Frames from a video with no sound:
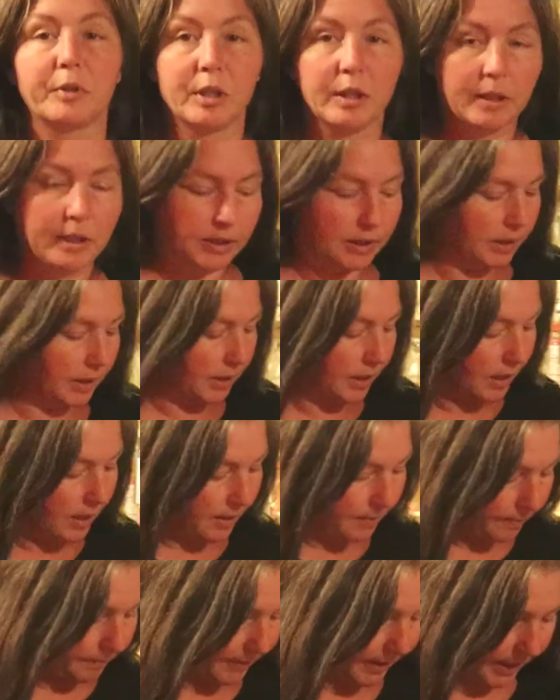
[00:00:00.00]
to
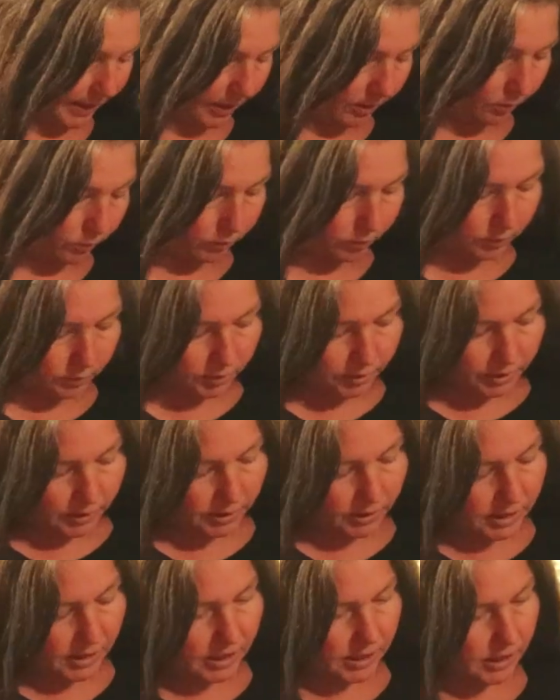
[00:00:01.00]
my older
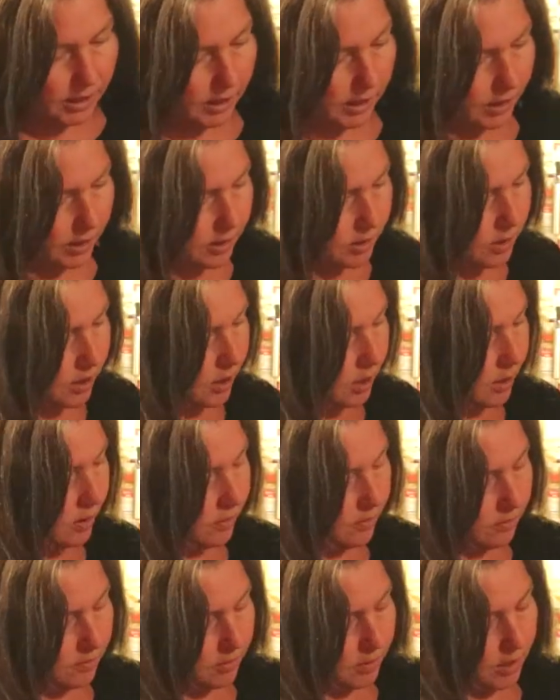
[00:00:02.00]
kids,
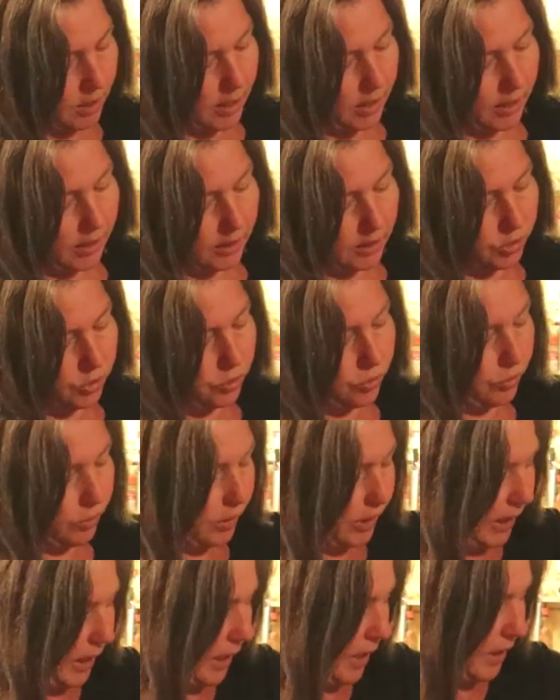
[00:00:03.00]

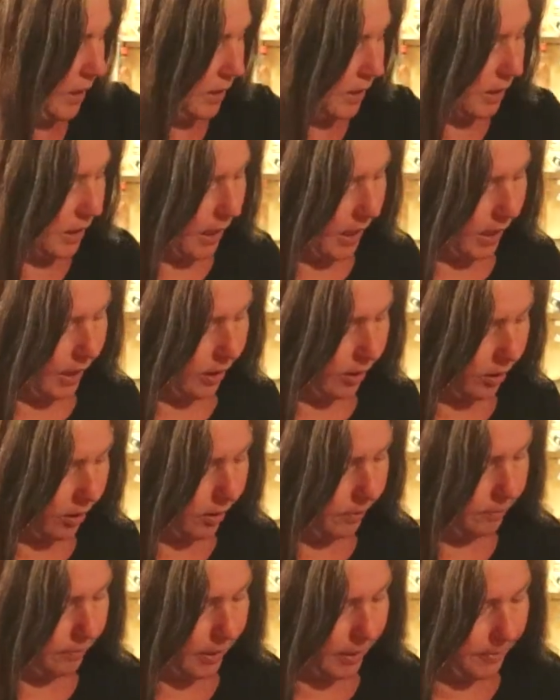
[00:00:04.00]
Julia and Skylar
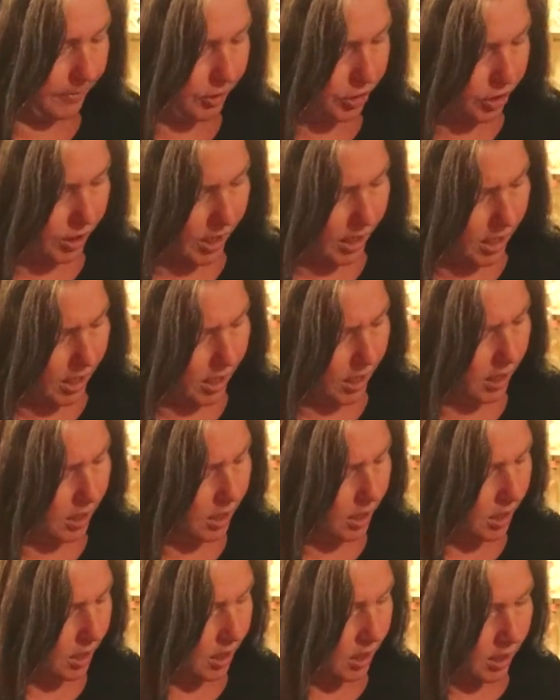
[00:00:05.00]
and baby Shay,
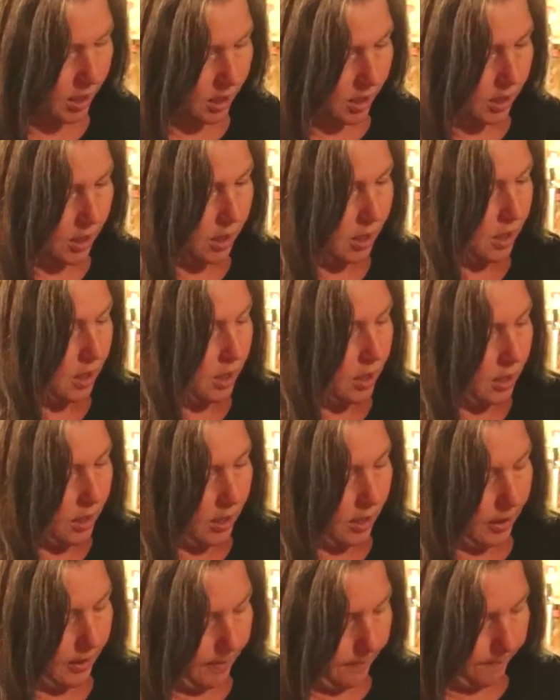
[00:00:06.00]

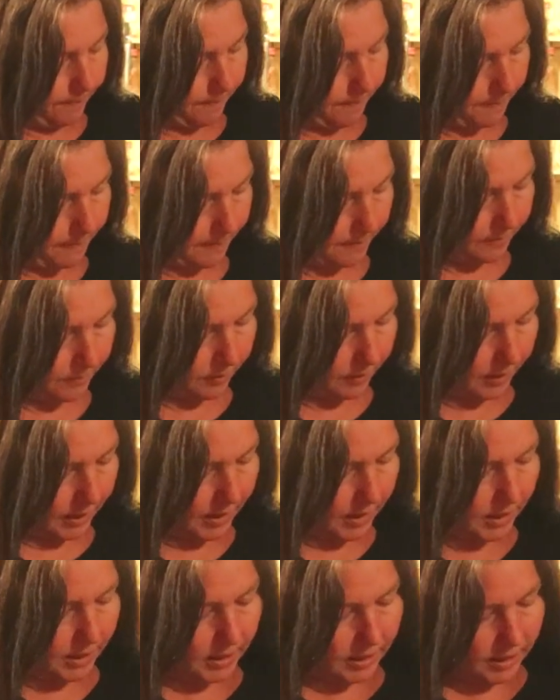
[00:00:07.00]
so they
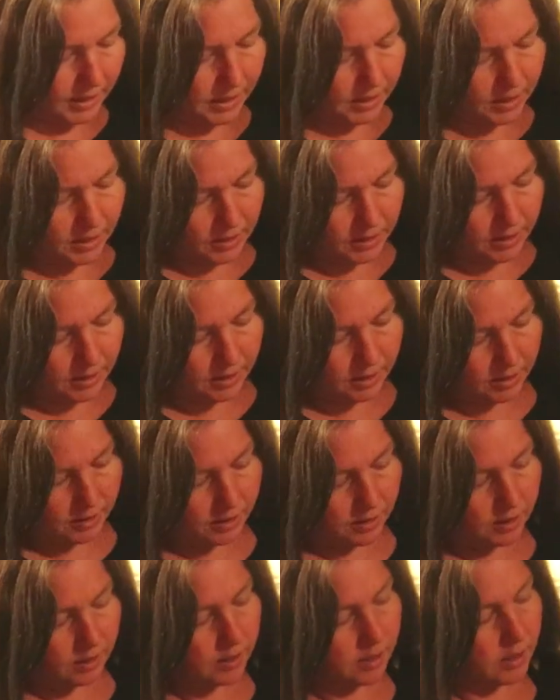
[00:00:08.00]
can eat.
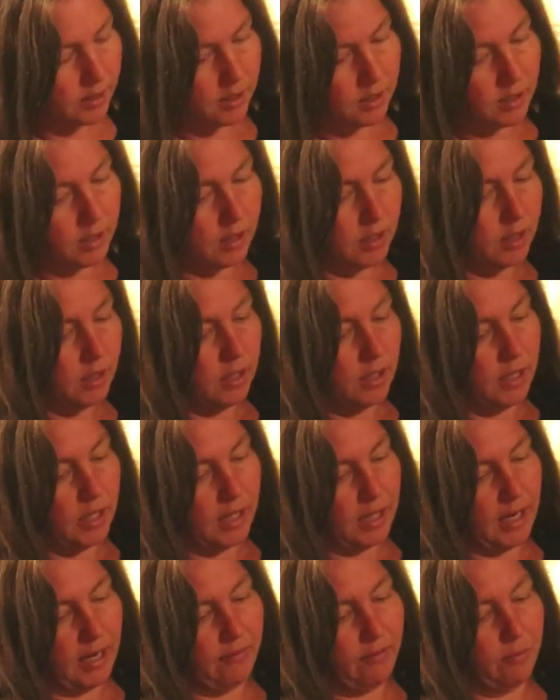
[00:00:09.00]
I
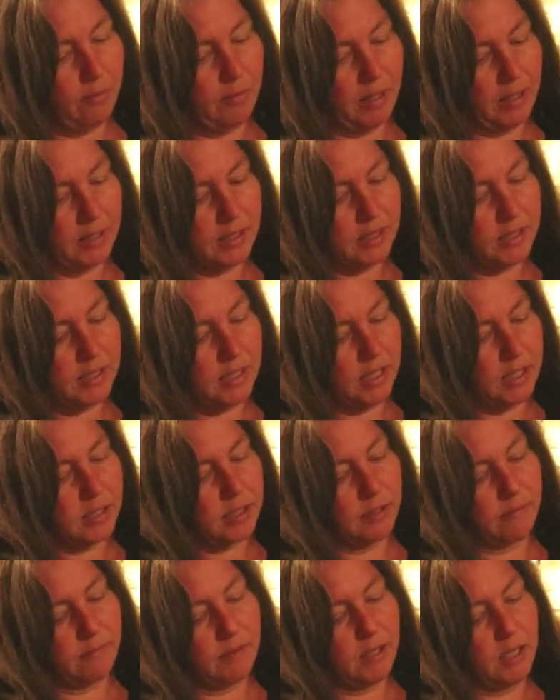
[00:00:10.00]
gave them like 6
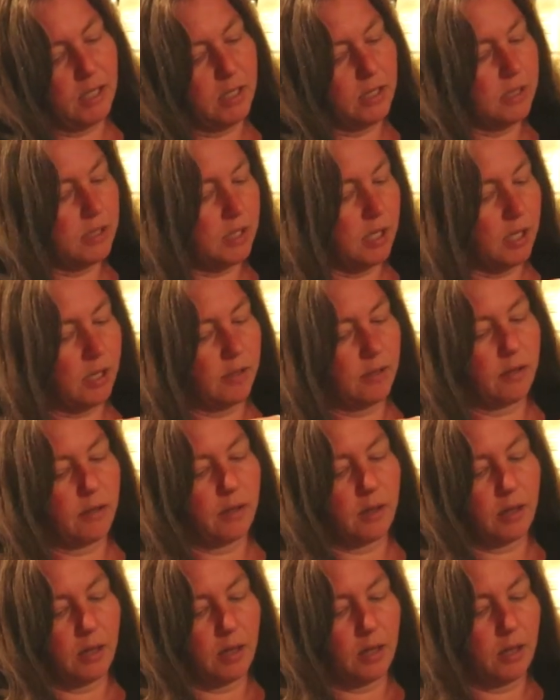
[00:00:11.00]
of these
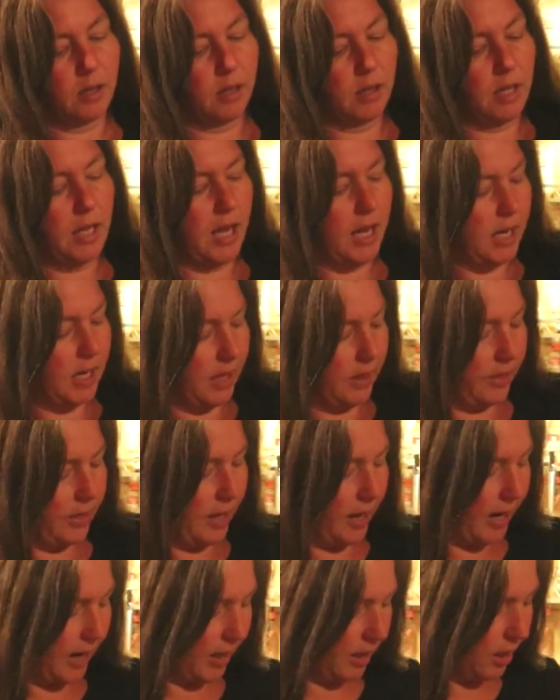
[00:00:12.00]
leg and
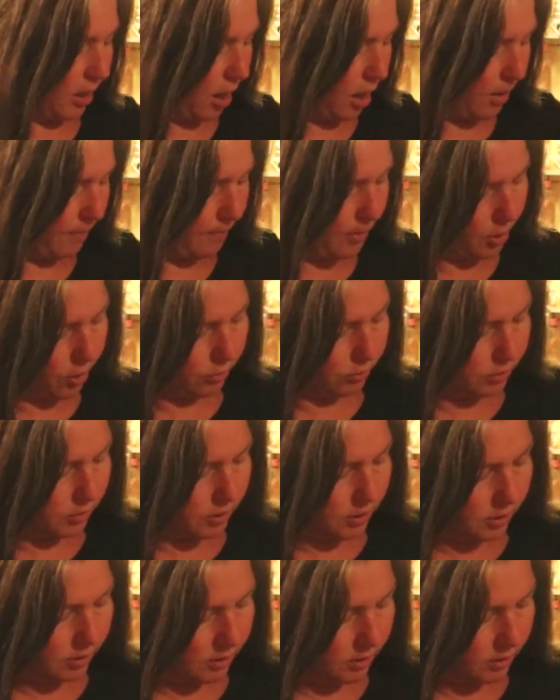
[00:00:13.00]
thigh combos.